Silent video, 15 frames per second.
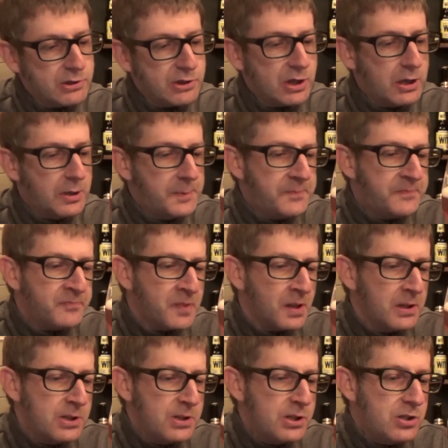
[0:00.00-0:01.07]
So
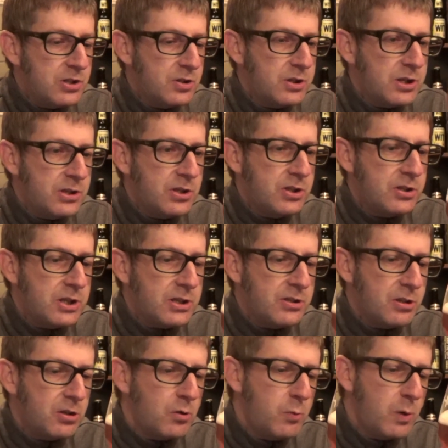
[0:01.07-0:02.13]
this is
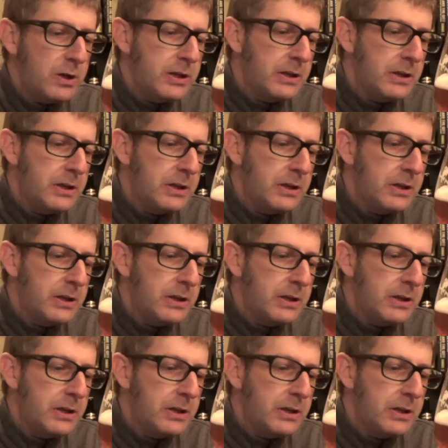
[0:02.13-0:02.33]
a good one.